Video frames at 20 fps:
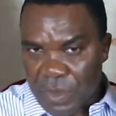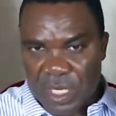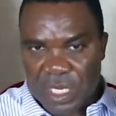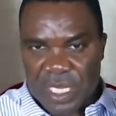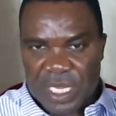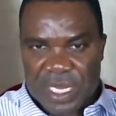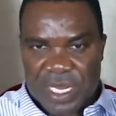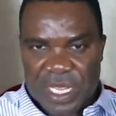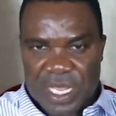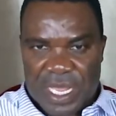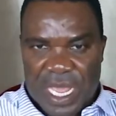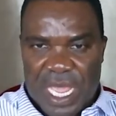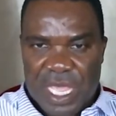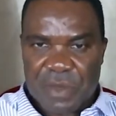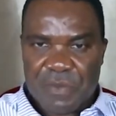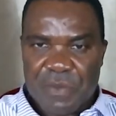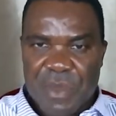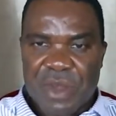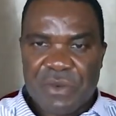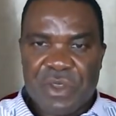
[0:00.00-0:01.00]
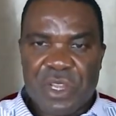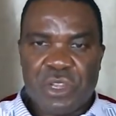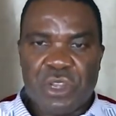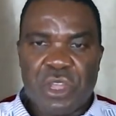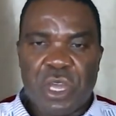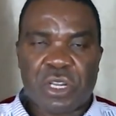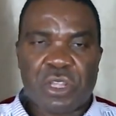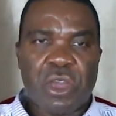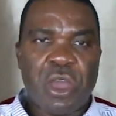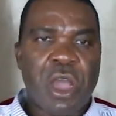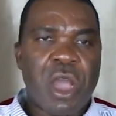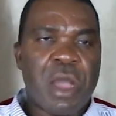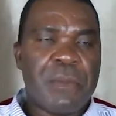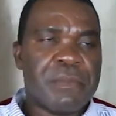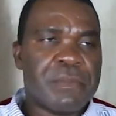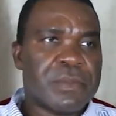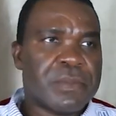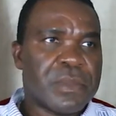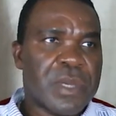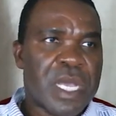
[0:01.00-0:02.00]
idikaimeri.com
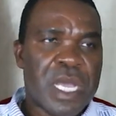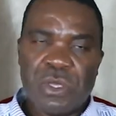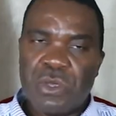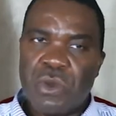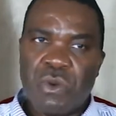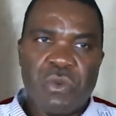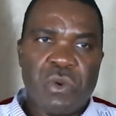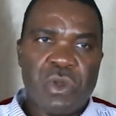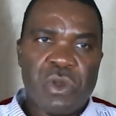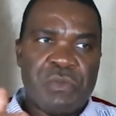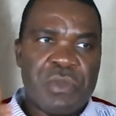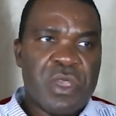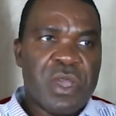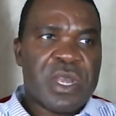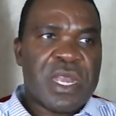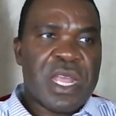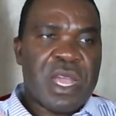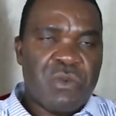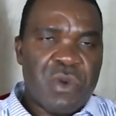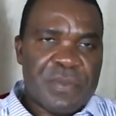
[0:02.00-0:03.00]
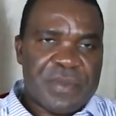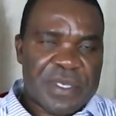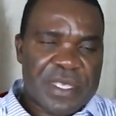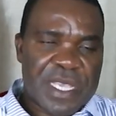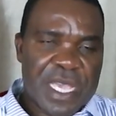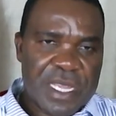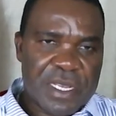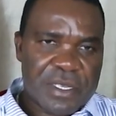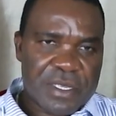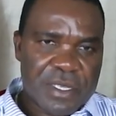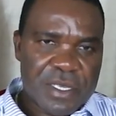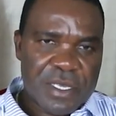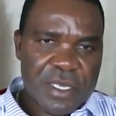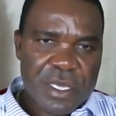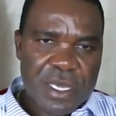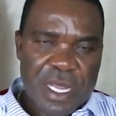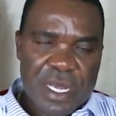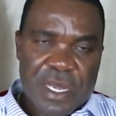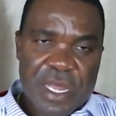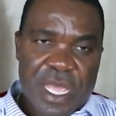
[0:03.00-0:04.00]
and you will be on our website.
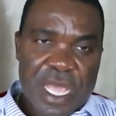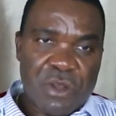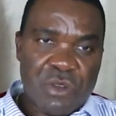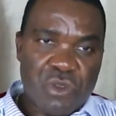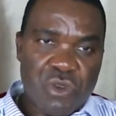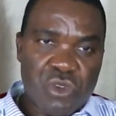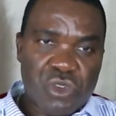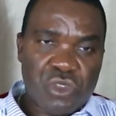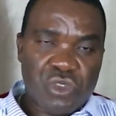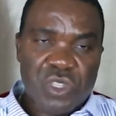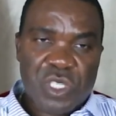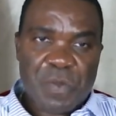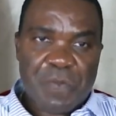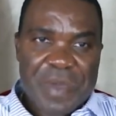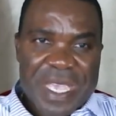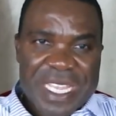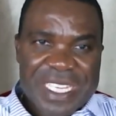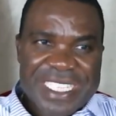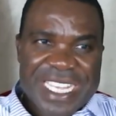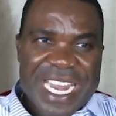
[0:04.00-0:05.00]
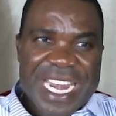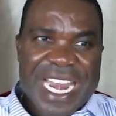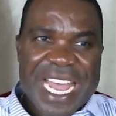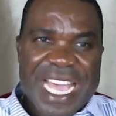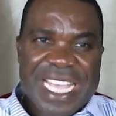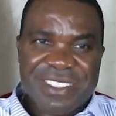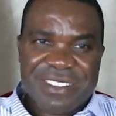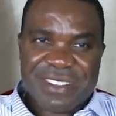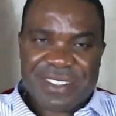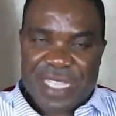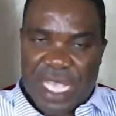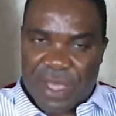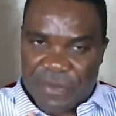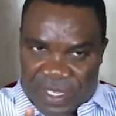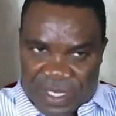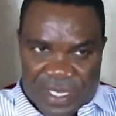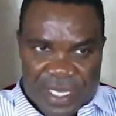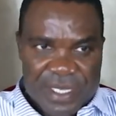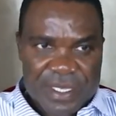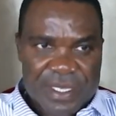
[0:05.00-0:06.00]
And then go to specialized
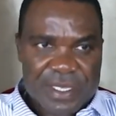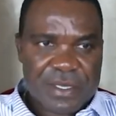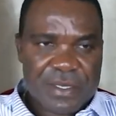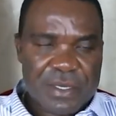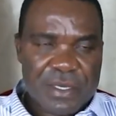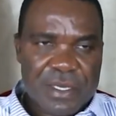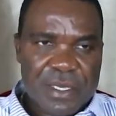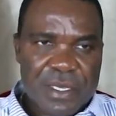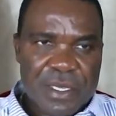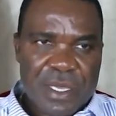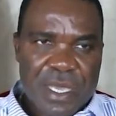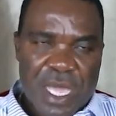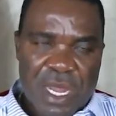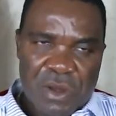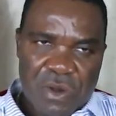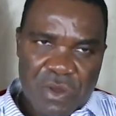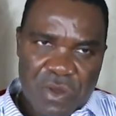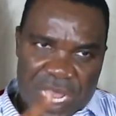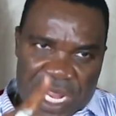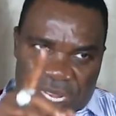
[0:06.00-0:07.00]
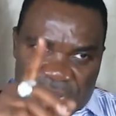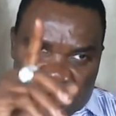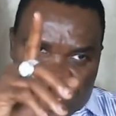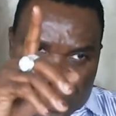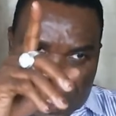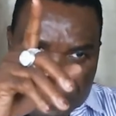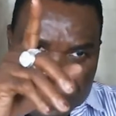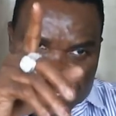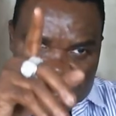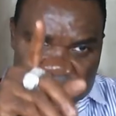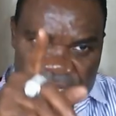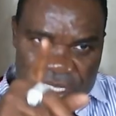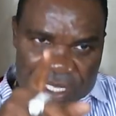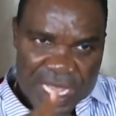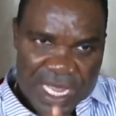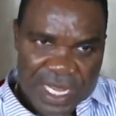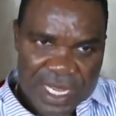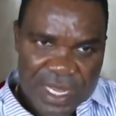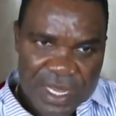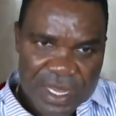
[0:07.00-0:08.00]
services and look at the services
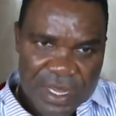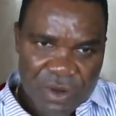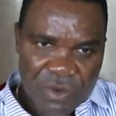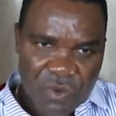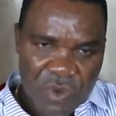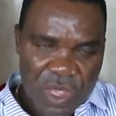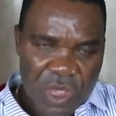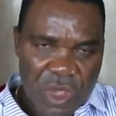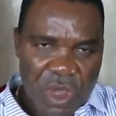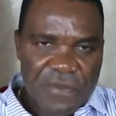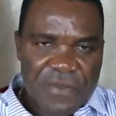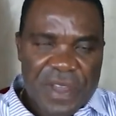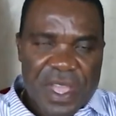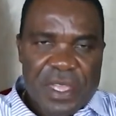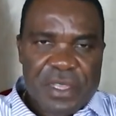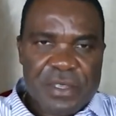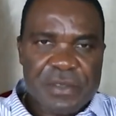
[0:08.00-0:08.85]
that we offer.